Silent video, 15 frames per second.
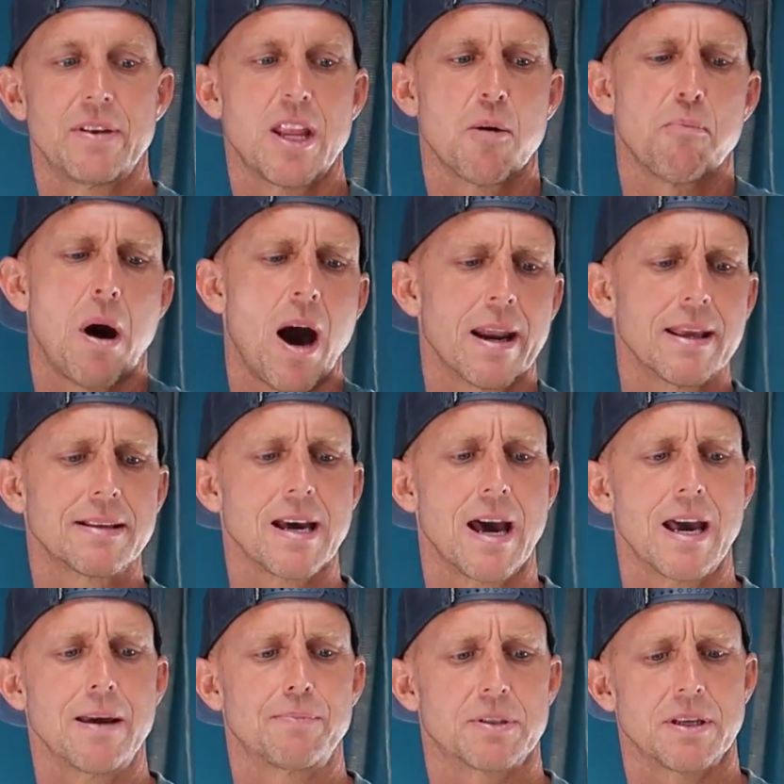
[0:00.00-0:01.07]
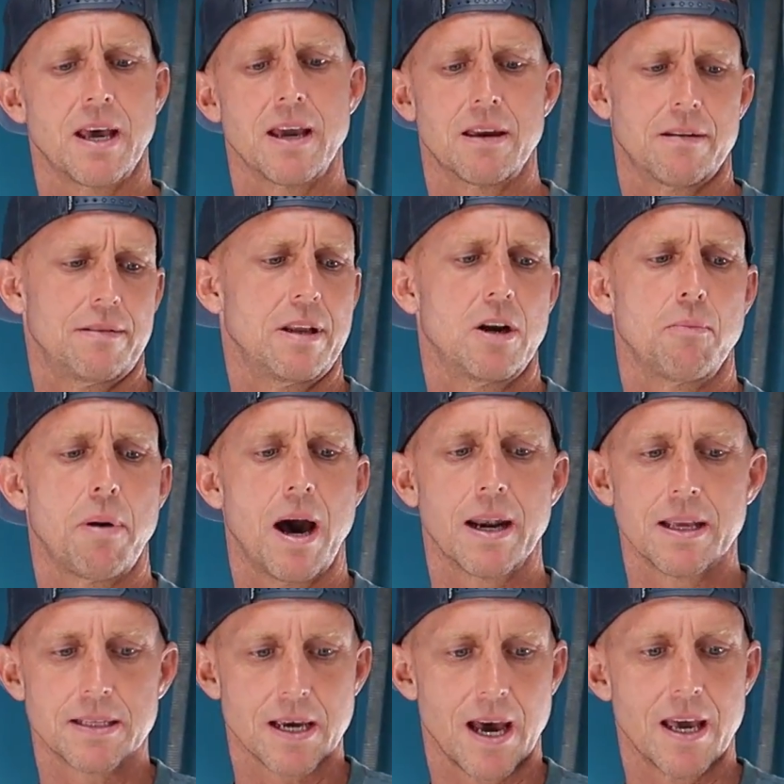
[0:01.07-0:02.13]
even their body types, like
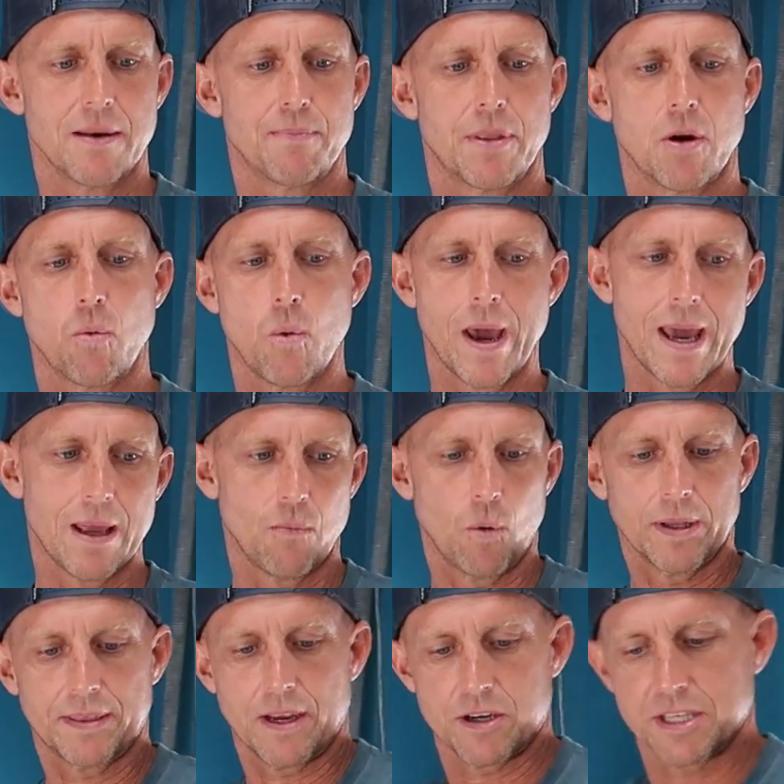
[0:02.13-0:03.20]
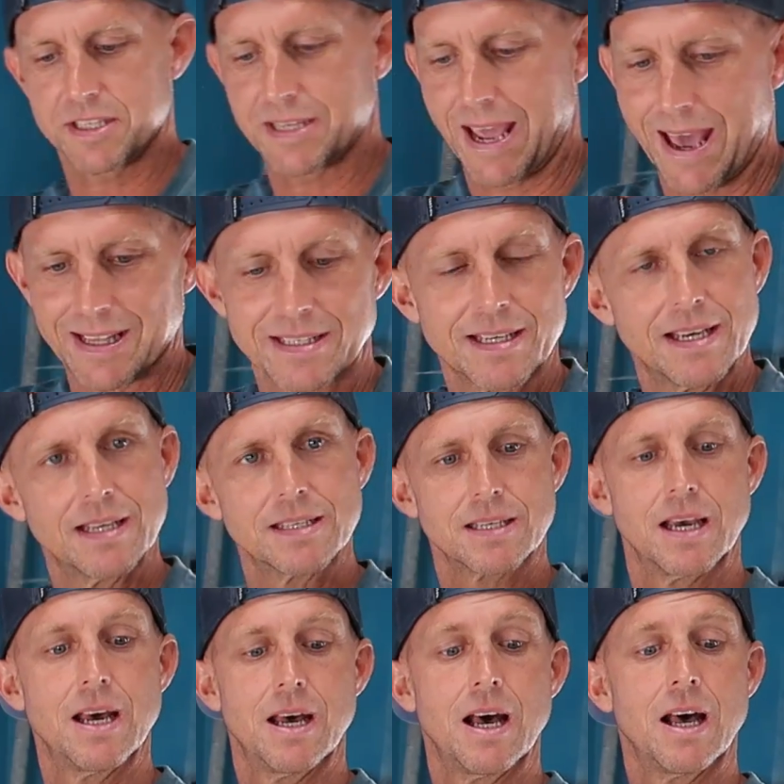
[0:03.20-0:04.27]
body type, their weight, what their stance
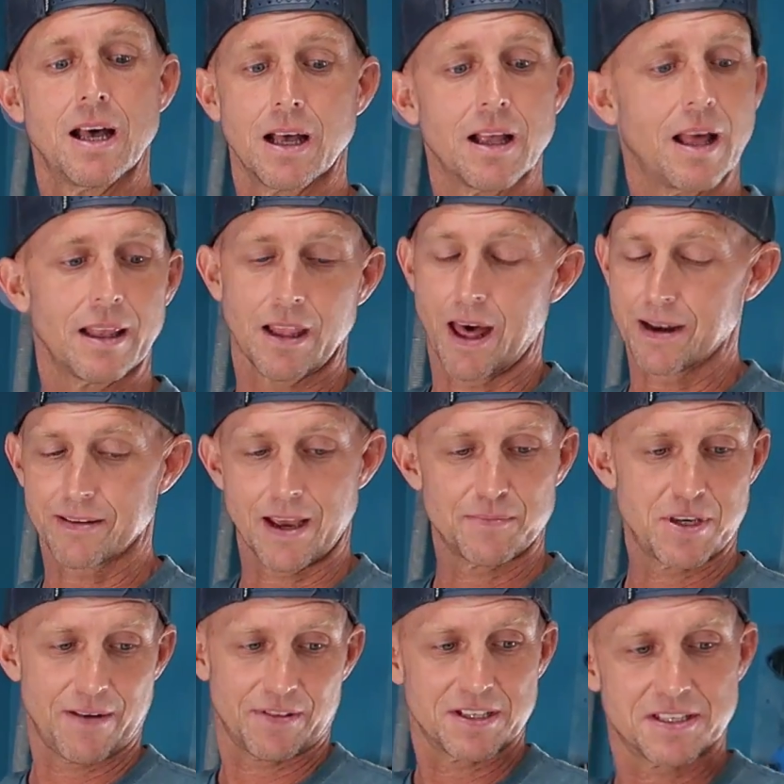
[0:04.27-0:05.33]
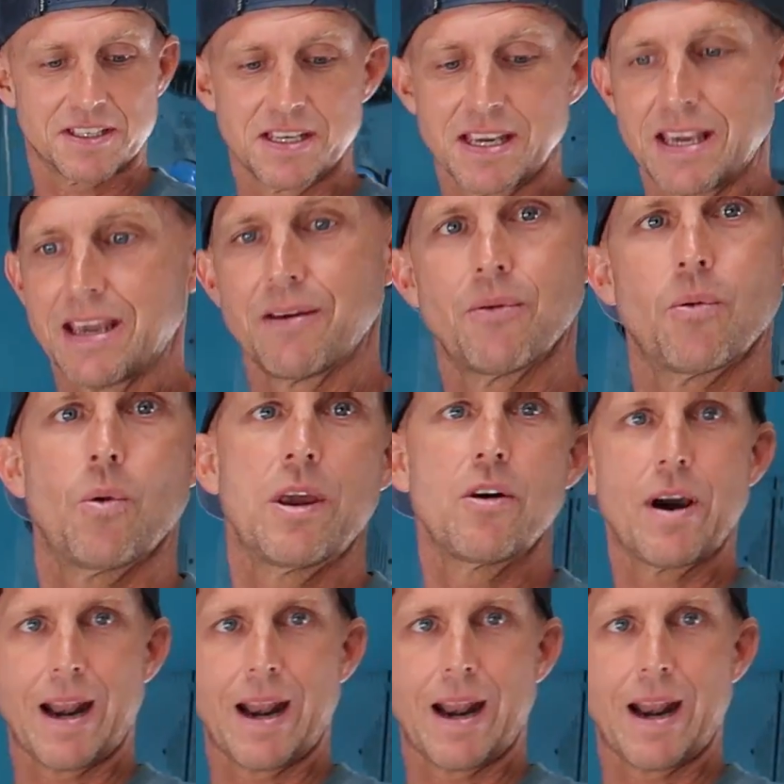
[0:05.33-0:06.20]
is. A lot of times you have to see. You